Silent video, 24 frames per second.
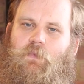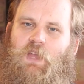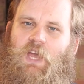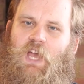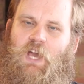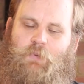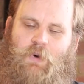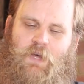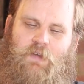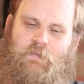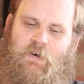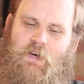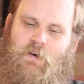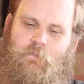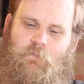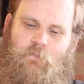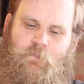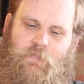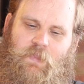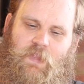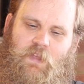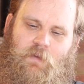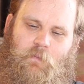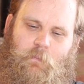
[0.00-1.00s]
However,
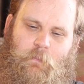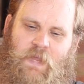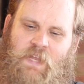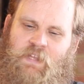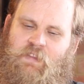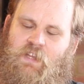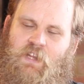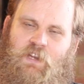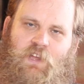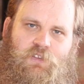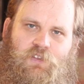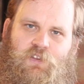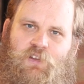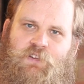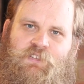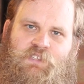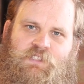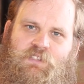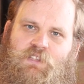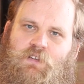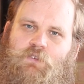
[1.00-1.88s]
being that it uses